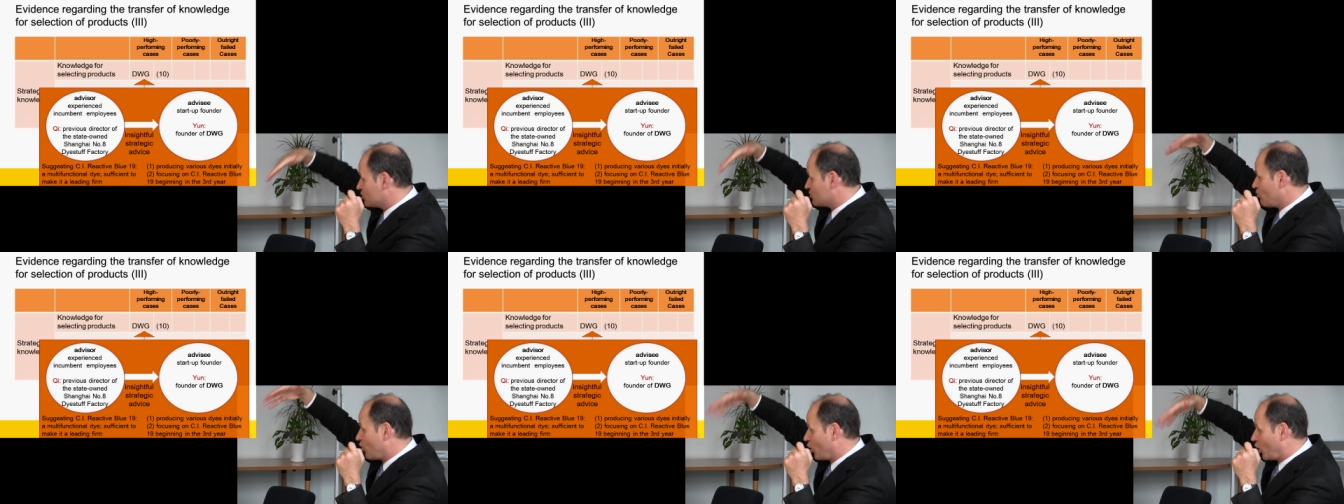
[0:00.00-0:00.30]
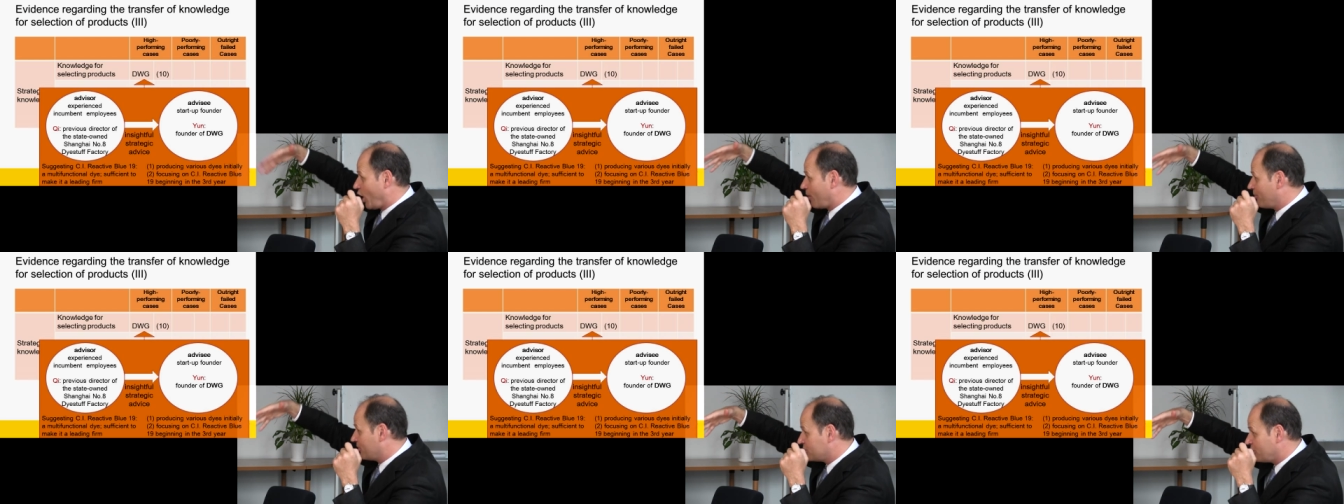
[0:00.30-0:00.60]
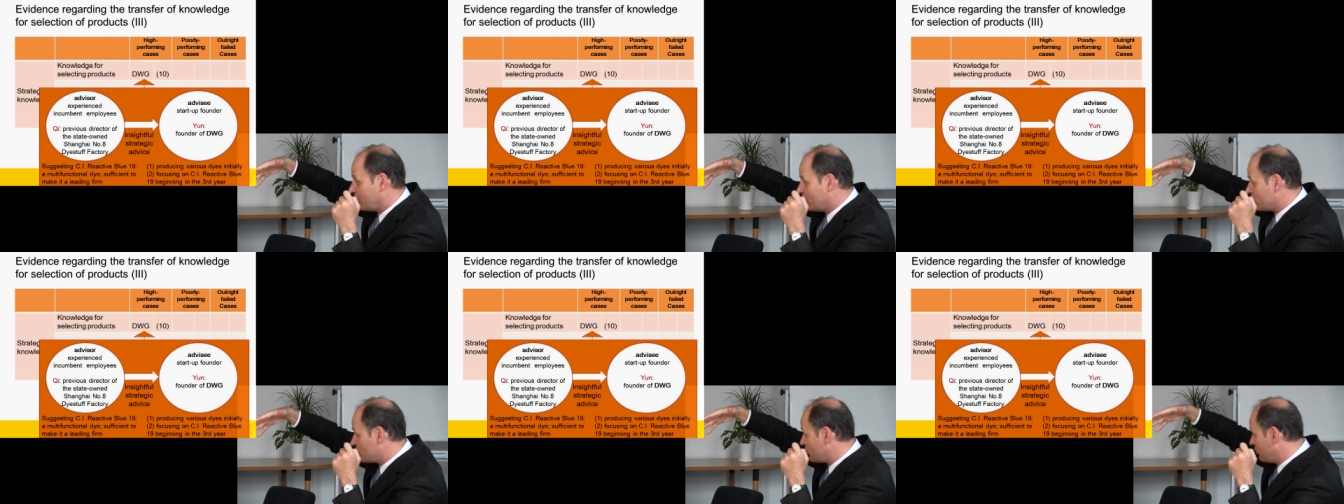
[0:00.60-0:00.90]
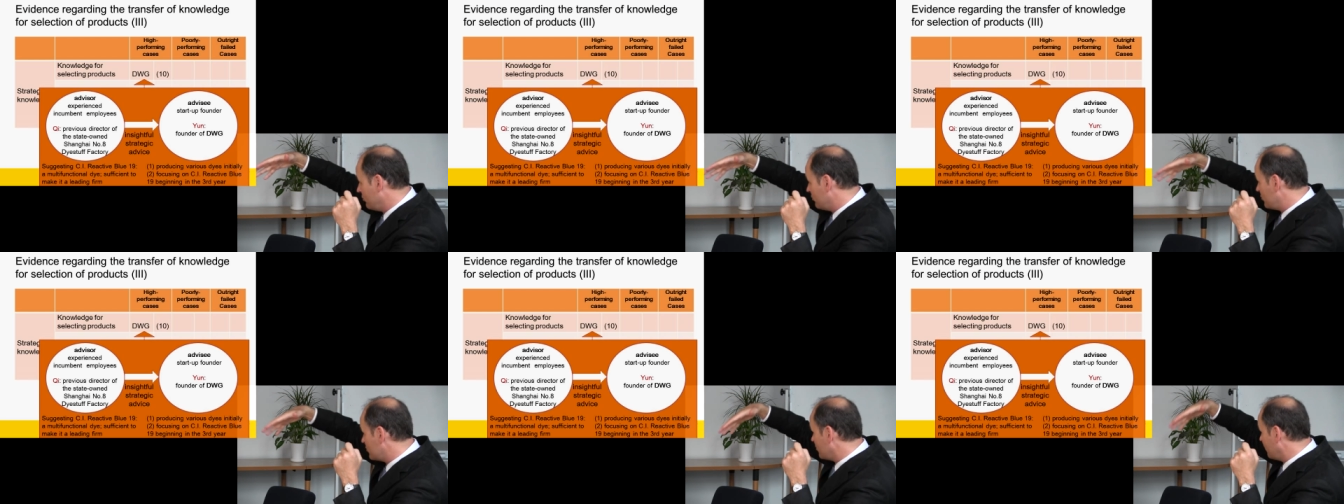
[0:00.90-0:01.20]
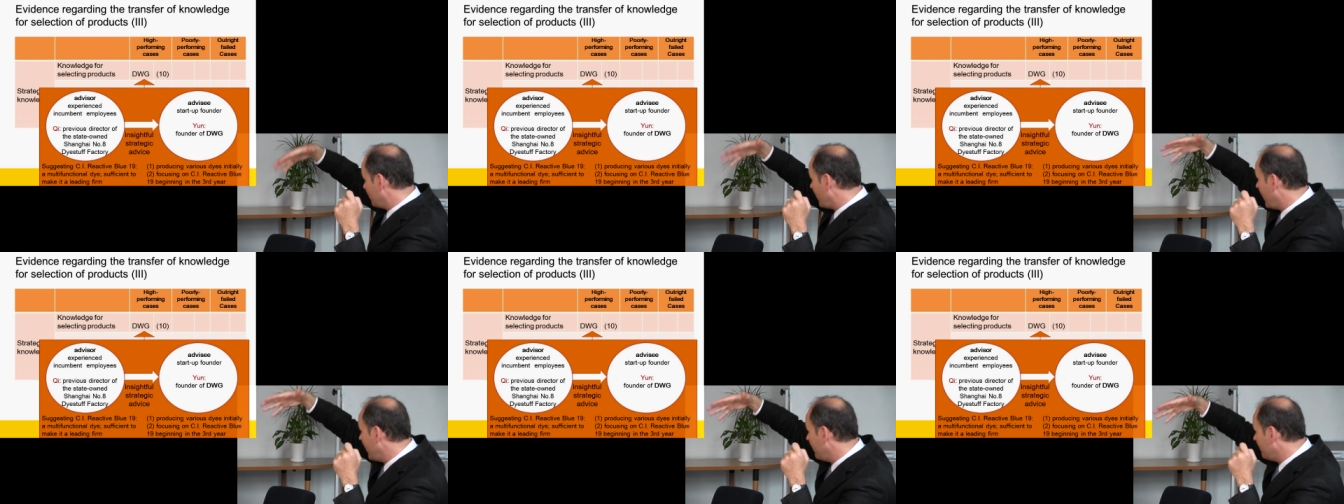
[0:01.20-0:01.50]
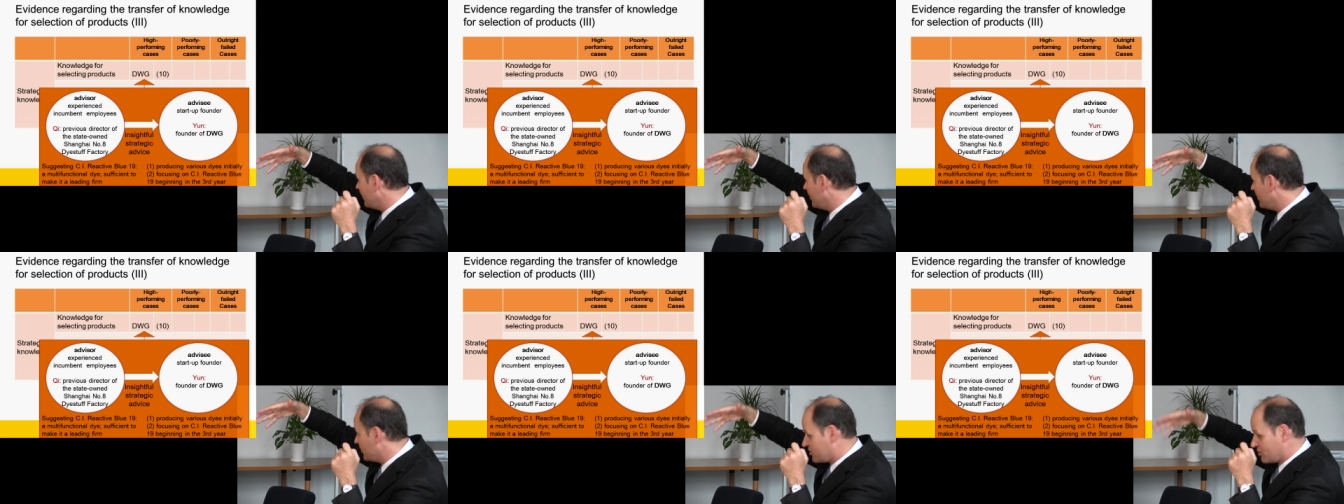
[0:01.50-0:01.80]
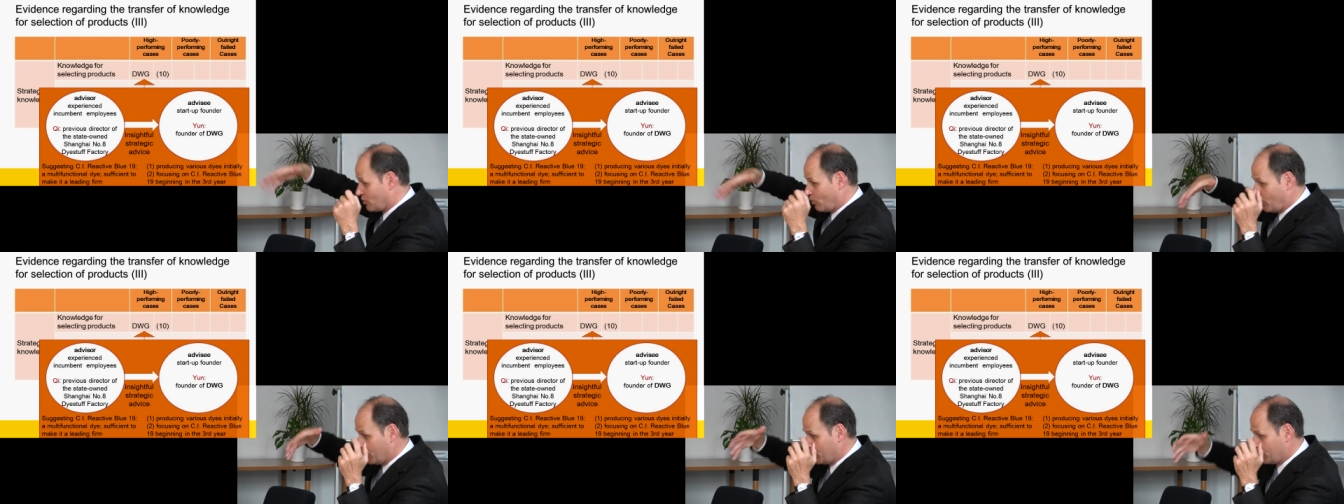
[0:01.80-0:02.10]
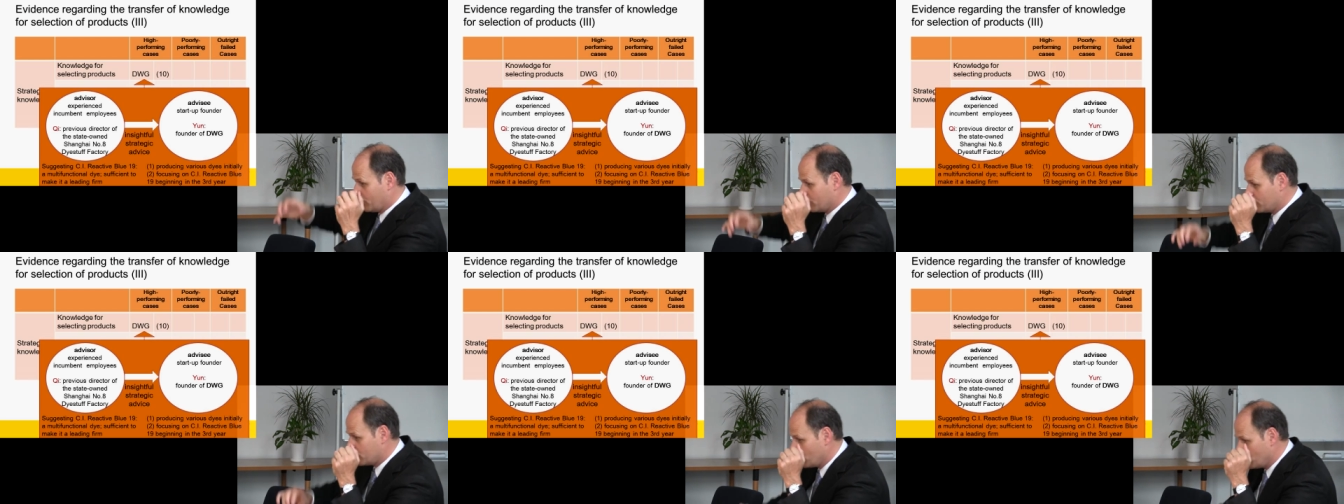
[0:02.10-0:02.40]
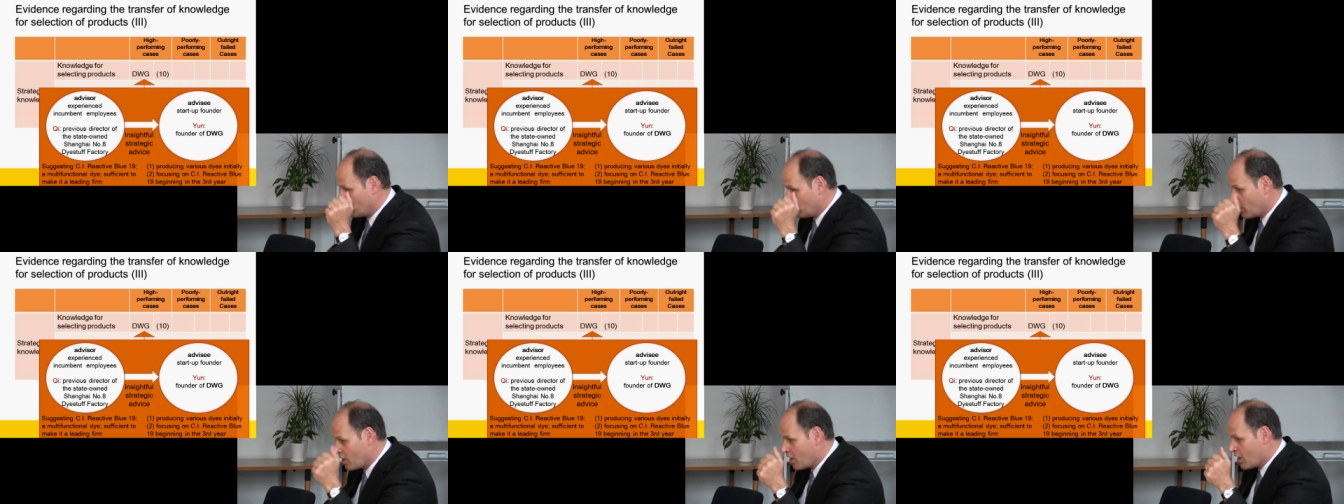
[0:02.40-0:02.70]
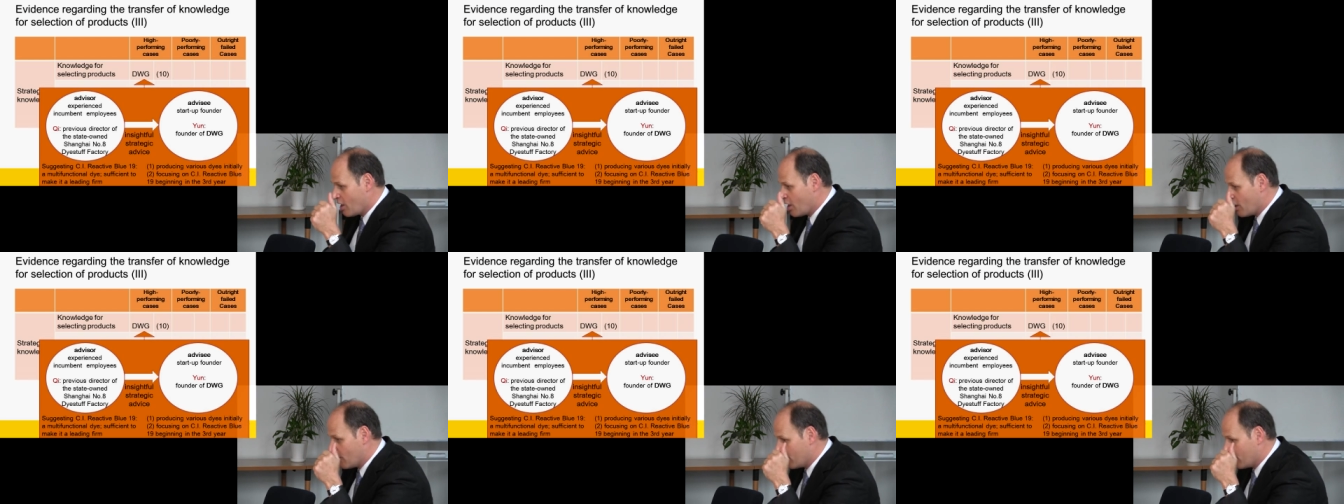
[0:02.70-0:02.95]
there's more competition to survive this, so what do?